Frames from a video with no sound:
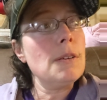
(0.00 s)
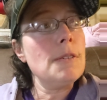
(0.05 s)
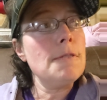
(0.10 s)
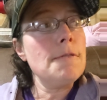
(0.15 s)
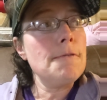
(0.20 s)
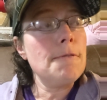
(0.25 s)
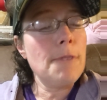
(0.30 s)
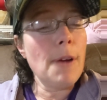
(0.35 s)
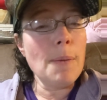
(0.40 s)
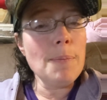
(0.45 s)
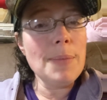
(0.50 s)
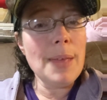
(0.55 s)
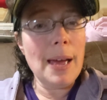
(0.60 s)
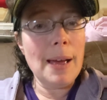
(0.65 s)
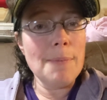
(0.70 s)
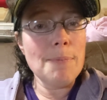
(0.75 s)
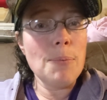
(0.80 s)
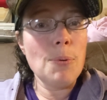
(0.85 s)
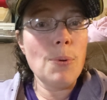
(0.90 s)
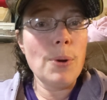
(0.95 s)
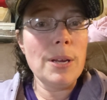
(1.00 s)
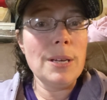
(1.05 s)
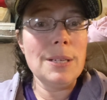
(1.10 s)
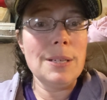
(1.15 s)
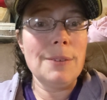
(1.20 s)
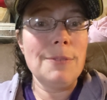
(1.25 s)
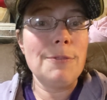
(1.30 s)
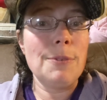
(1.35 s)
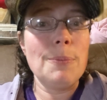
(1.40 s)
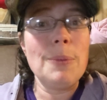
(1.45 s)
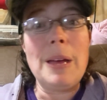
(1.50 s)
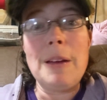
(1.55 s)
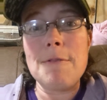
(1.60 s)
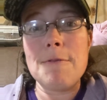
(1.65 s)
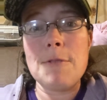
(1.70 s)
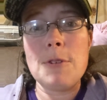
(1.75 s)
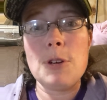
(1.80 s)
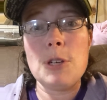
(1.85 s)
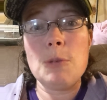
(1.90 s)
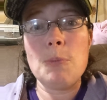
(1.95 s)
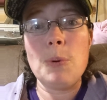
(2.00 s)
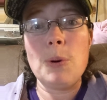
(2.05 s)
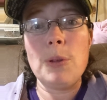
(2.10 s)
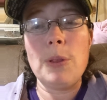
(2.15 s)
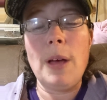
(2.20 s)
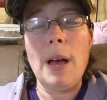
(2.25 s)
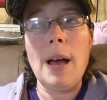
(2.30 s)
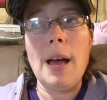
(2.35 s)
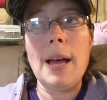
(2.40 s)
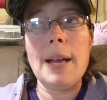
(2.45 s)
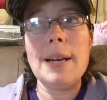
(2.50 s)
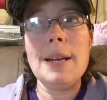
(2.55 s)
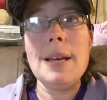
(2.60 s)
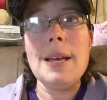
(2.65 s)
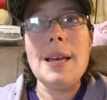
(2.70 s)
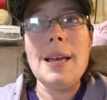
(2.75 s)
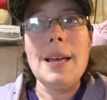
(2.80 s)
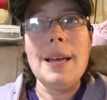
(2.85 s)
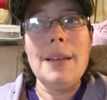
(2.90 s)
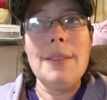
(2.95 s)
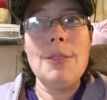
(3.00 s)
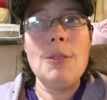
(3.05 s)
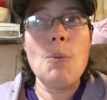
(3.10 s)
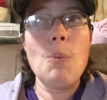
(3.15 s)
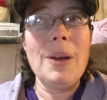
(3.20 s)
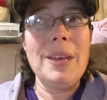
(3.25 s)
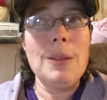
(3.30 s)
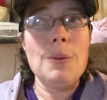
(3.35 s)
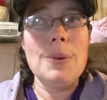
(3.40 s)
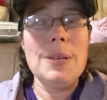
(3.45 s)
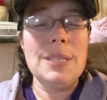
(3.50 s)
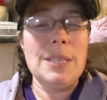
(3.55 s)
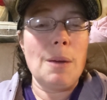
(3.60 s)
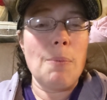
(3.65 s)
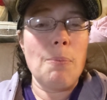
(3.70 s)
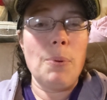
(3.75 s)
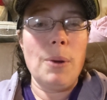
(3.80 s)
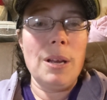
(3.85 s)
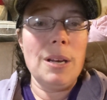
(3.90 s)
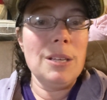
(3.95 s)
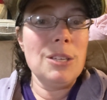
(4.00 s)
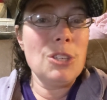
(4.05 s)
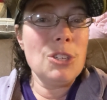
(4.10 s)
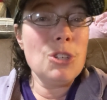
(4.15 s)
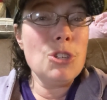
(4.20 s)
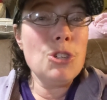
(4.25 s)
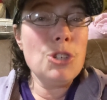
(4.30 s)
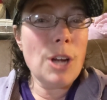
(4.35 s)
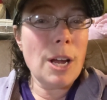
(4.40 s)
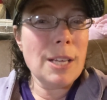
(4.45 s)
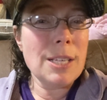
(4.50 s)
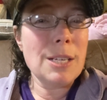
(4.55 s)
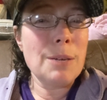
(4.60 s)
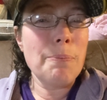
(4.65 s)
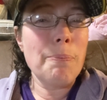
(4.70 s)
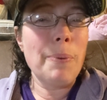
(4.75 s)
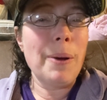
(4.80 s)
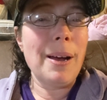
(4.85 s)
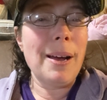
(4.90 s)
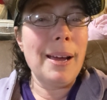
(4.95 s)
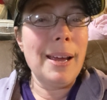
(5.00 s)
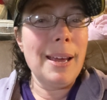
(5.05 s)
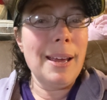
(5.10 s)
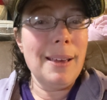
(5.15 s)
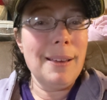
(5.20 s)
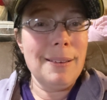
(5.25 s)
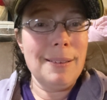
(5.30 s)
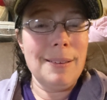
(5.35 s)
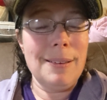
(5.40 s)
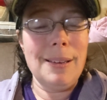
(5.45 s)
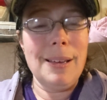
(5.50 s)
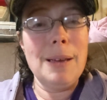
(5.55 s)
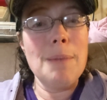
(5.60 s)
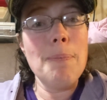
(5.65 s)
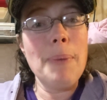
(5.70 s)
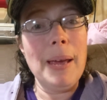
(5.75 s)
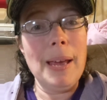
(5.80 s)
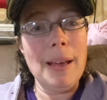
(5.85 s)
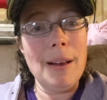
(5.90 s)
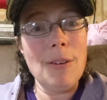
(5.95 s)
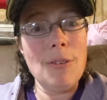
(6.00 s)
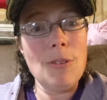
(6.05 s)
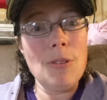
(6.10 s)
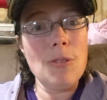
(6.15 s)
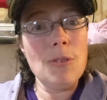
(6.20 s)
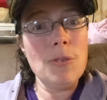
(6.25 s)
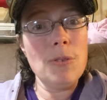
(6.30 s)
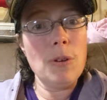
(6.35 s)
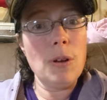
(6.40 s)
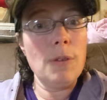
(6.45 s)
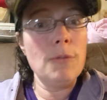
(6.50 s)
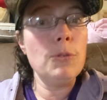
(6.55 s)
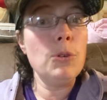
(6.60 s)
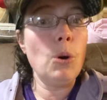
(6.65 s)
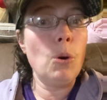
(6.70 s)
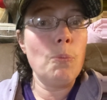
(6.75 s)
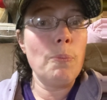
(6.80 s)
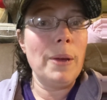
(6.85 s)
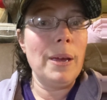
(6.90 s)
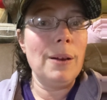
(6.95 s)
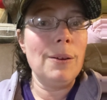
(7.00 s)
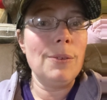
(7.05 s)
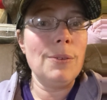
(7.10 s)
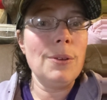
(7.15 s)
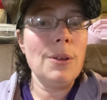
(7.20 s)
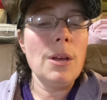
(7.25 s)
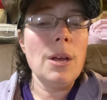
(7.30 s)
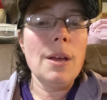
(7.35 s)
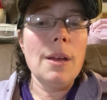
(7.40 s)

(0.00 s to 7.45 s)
from that point, from that first birth on, the way that we separate is just by a panel of goat panel,